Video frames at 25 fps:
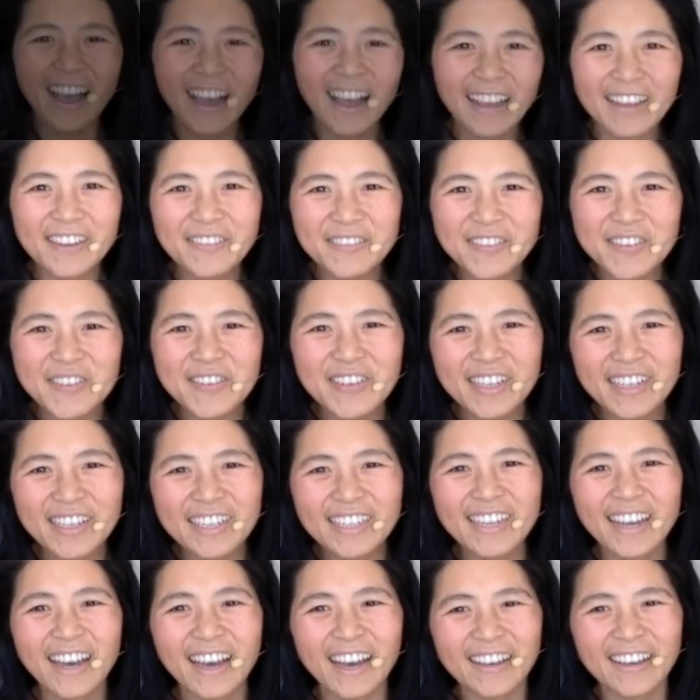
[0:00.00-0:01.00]
Hi
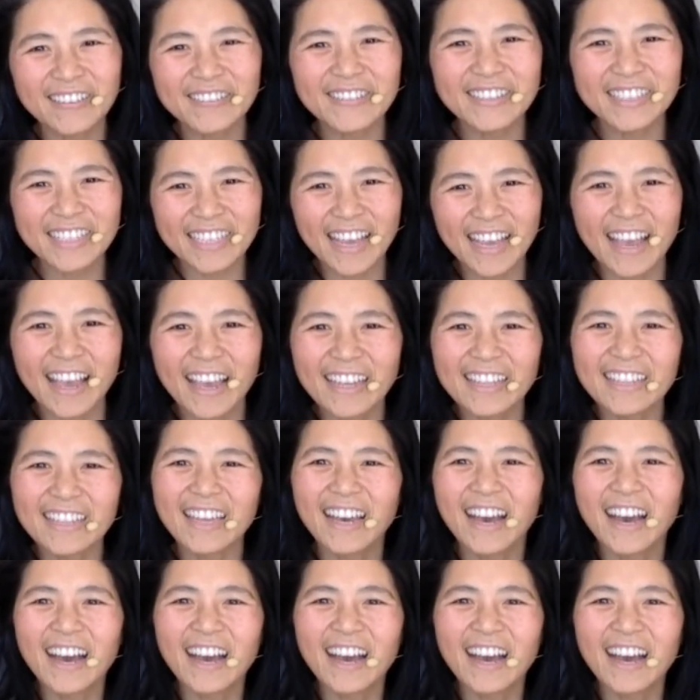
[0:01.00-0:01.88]
everyone, I'm Dien.